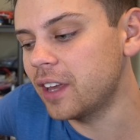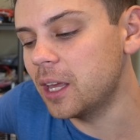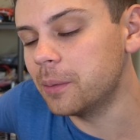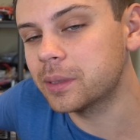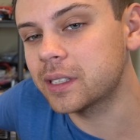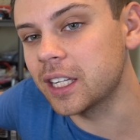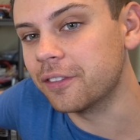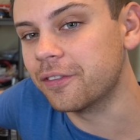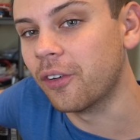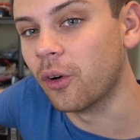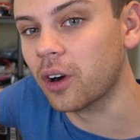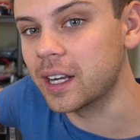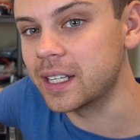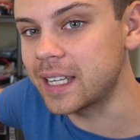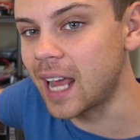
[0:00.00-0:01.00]

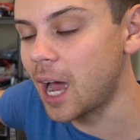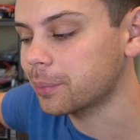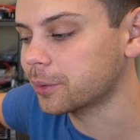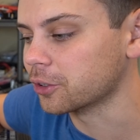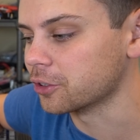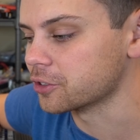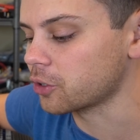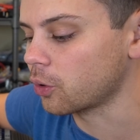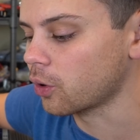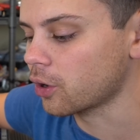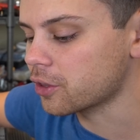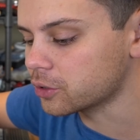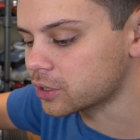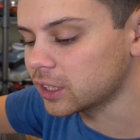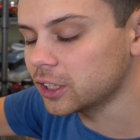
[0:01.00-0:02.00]
MC4 adapters,
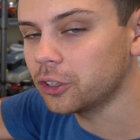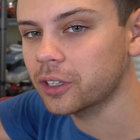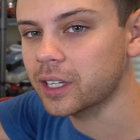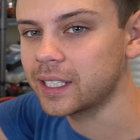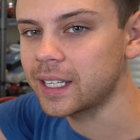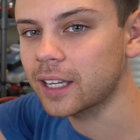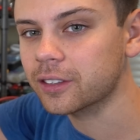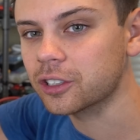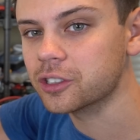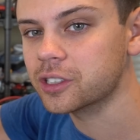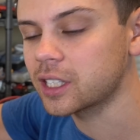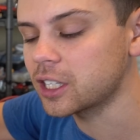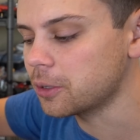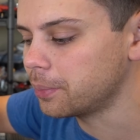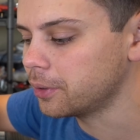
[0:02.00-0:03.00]
or those little connectors
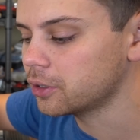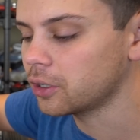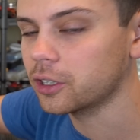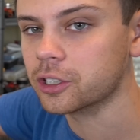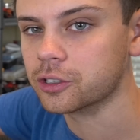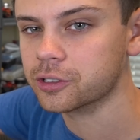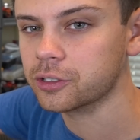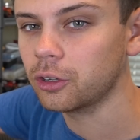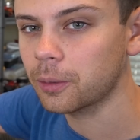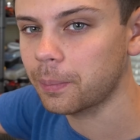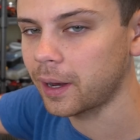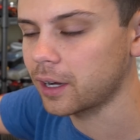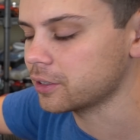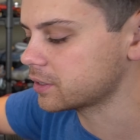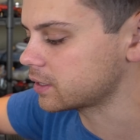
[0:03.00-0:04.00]
that you put all your solar
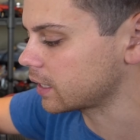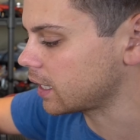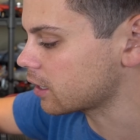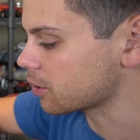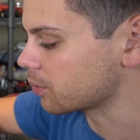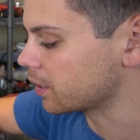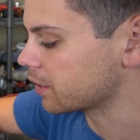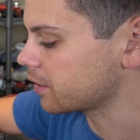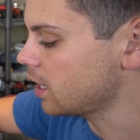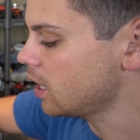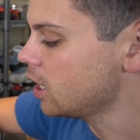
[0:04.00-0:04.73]
panels together with.